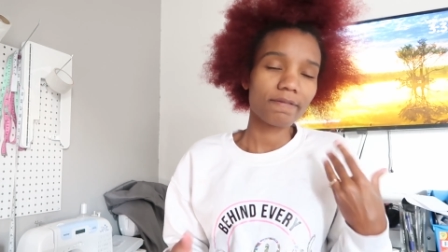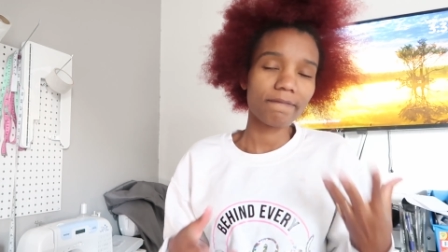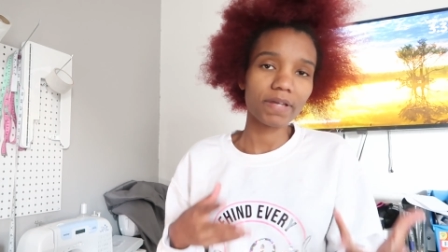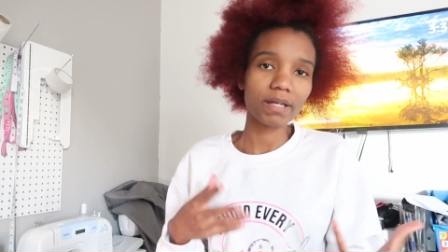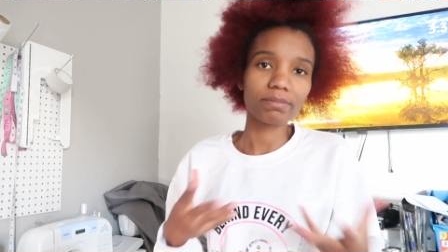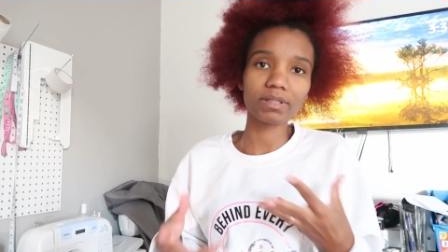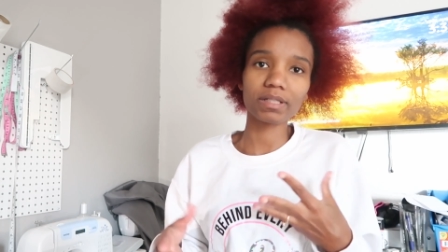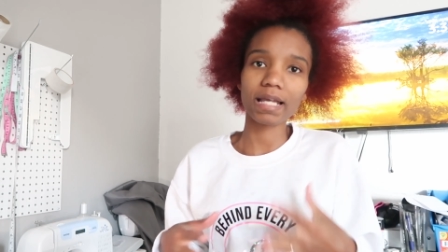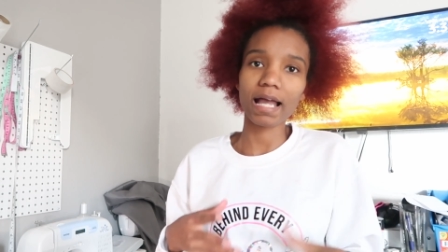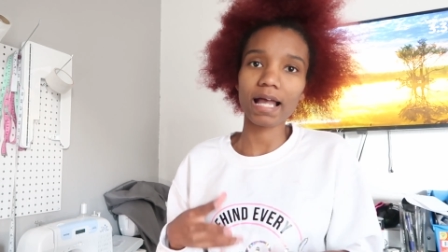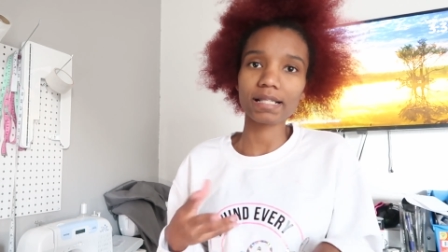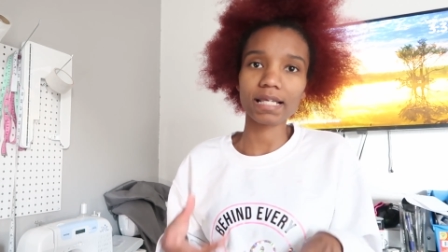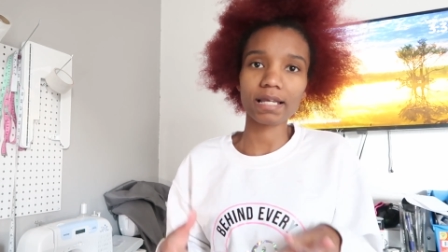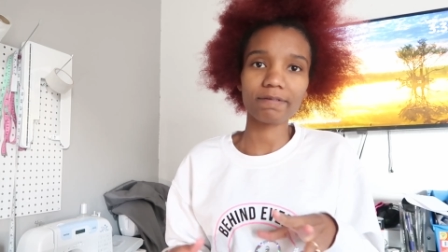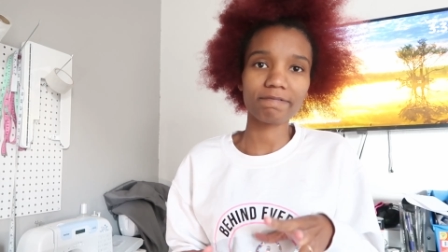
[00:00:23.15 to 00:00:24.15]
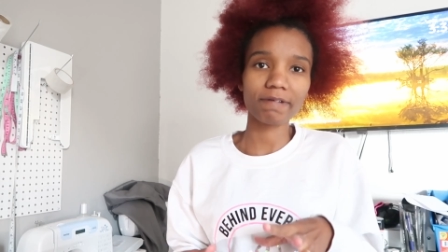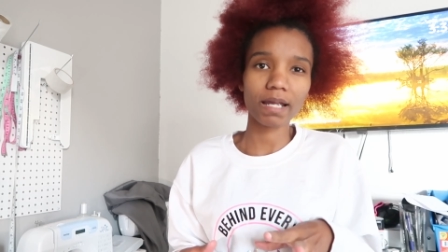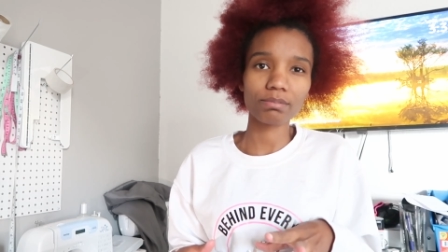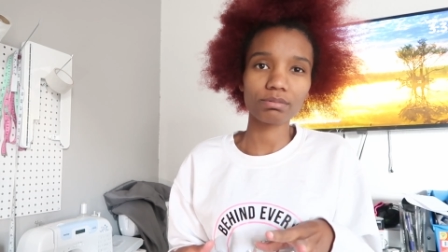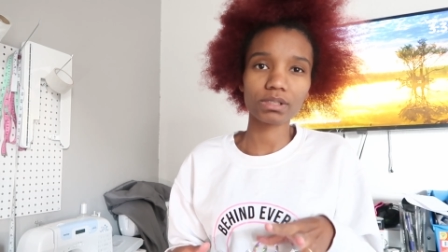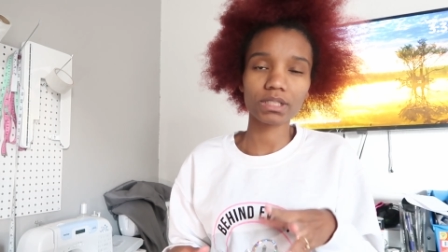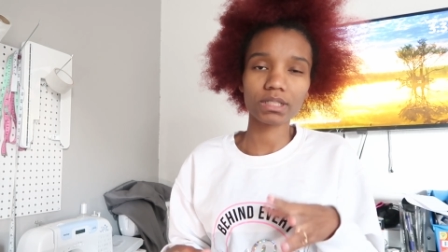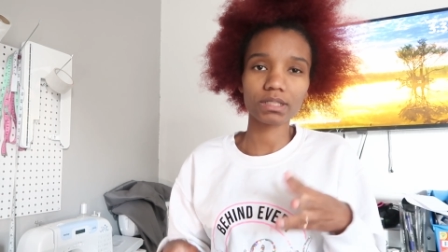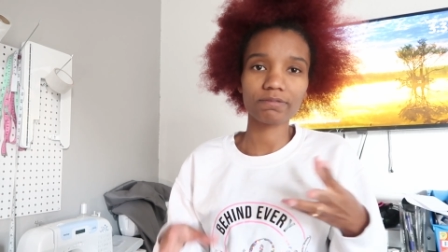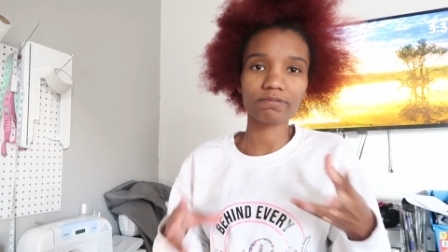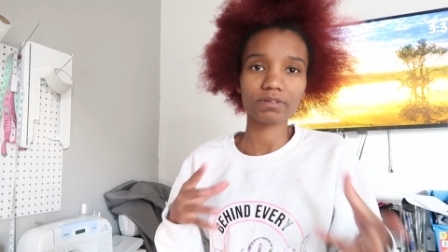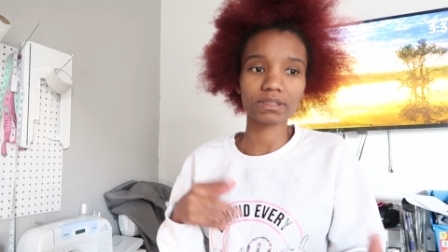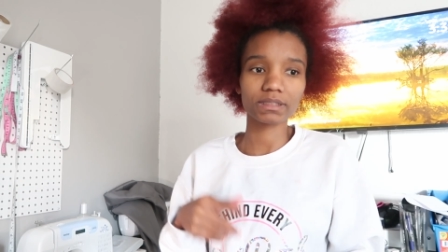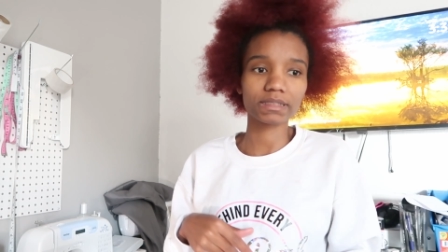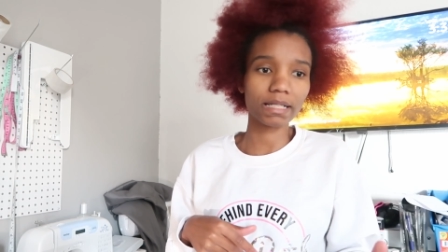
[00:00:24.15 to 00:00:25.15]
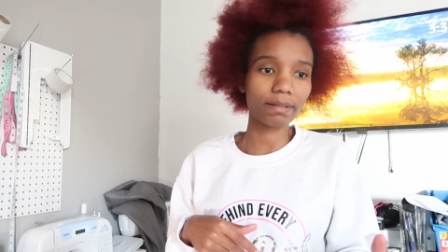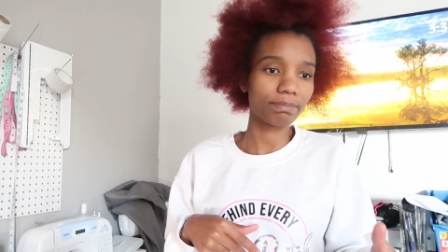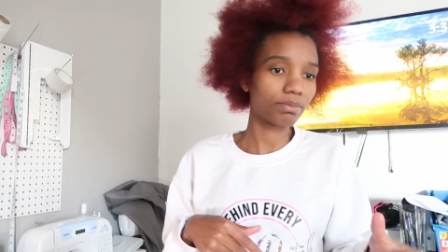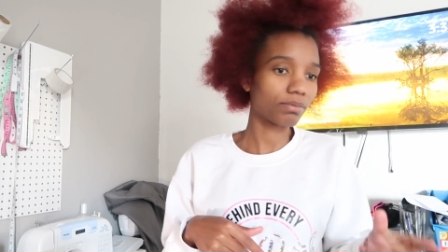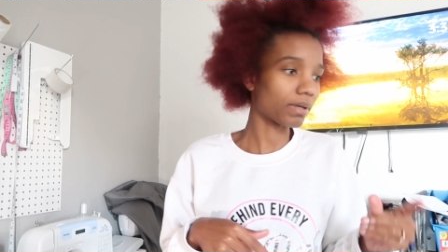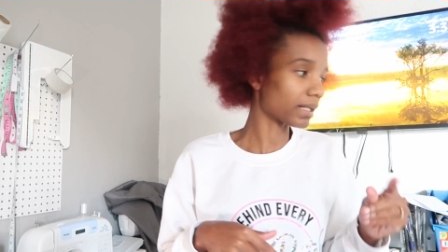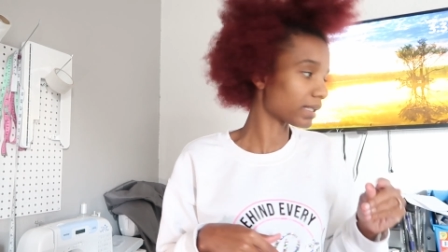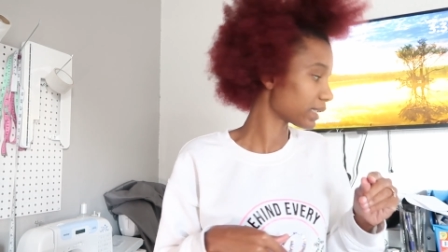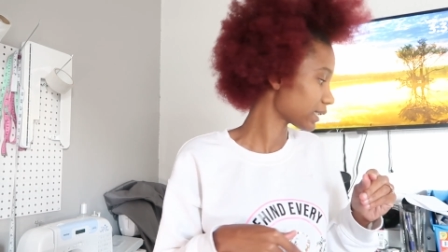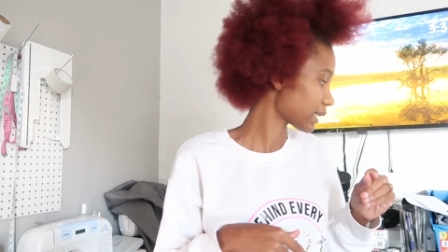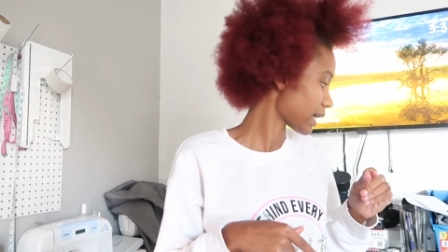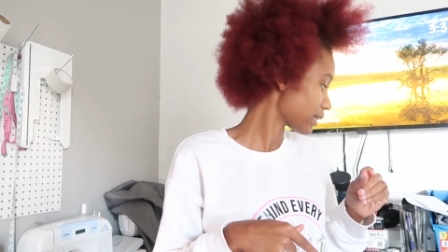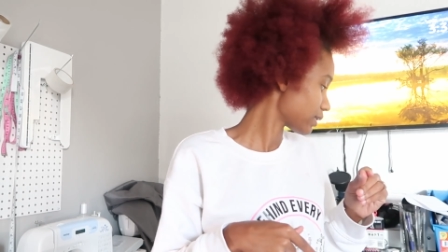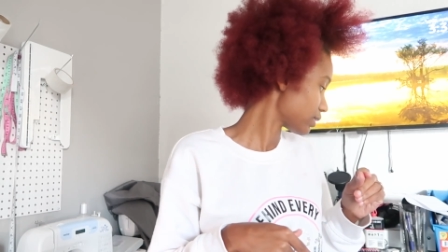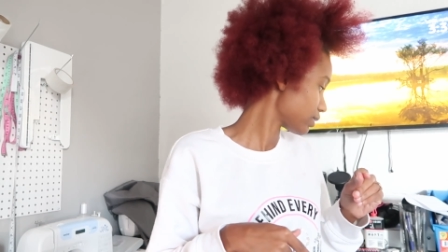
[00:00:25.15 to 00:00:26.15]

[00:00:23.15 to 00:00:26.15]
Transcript: family guy type fabric for example i think i